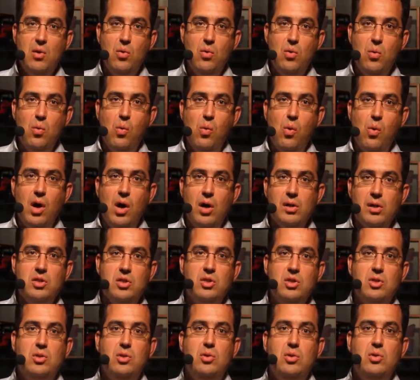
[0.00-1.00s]

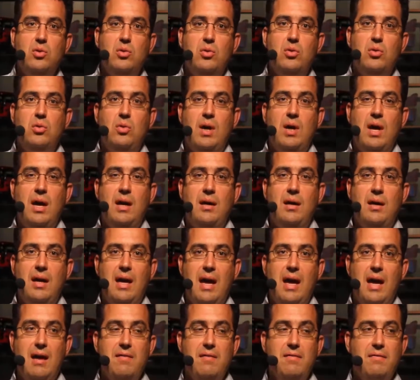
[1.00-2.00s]
wants to
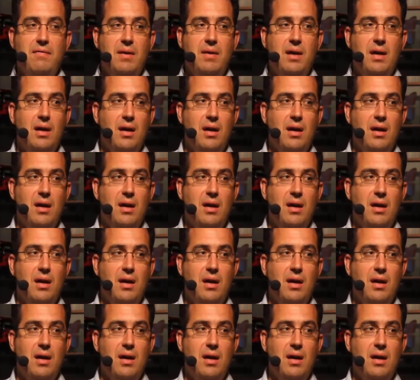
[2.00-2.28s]
have